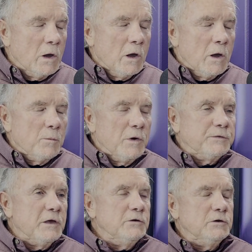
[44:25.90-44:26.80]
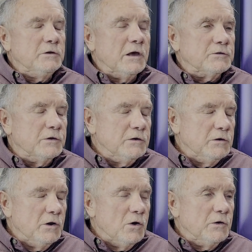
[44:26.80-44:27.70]
But then next thing you
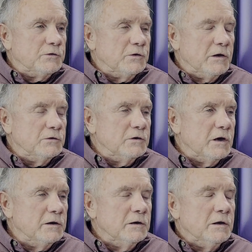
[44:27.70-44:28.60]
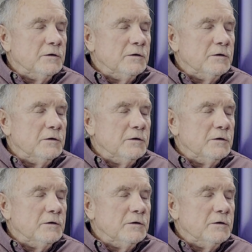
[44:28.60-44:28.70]
know is like you got